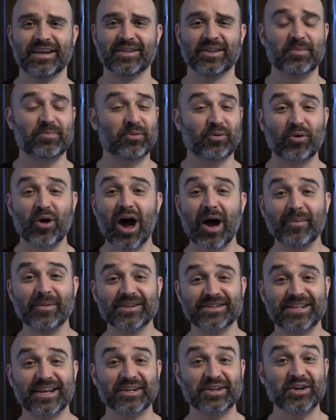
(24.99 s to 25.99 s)
The
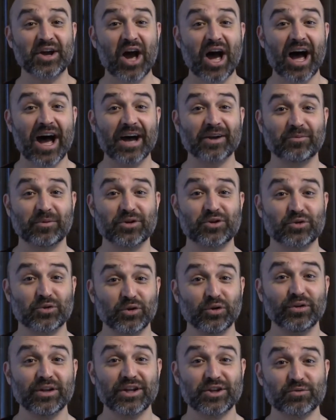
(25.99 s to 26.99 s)
promise that God would
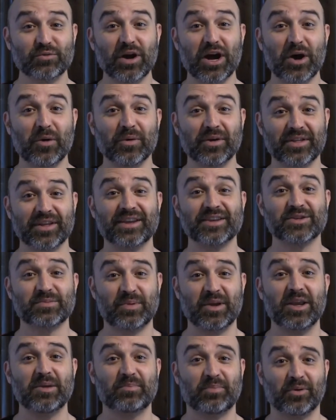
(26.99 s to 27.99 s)
truly dwell with his
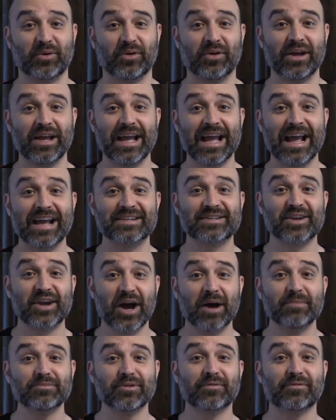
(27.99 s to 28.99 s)
people has
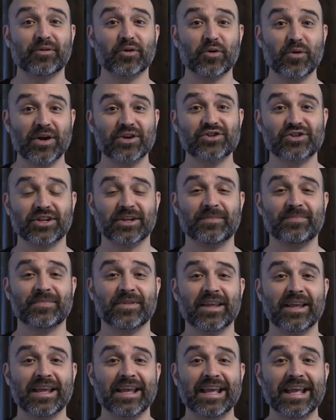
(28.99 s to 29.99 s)
come to fruition
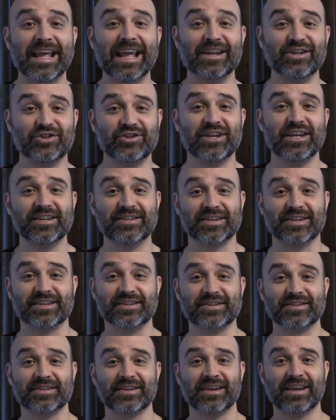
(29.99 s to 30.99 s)
in
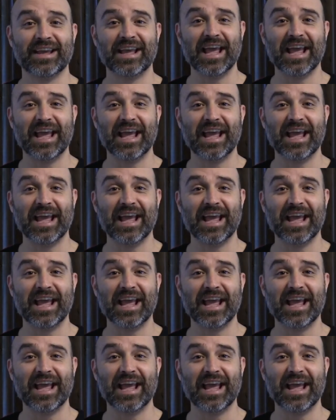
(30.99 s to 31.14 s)
Jesus.